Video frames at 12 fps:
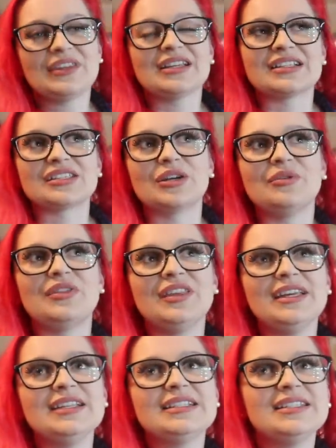So
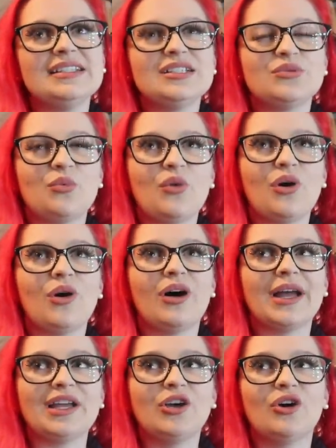this is what
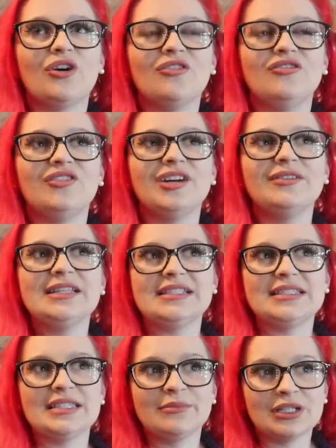I got, very
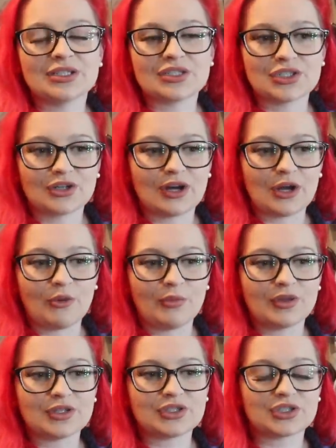similar style,
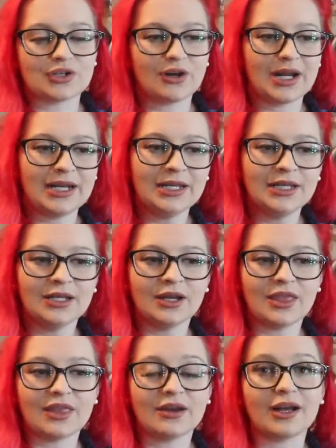but the styling
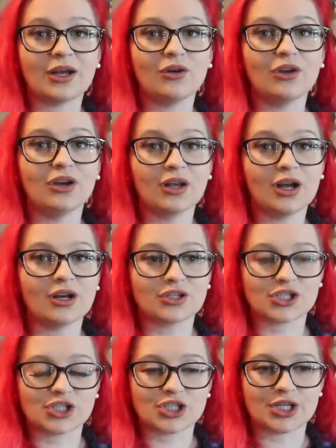that I got
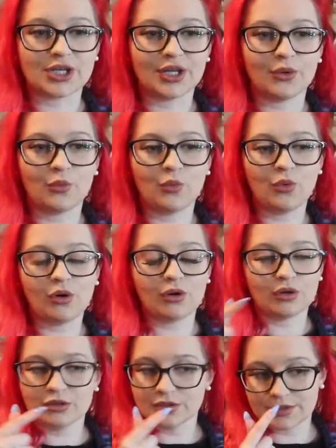last year
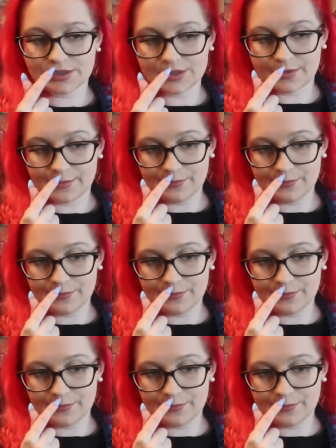was,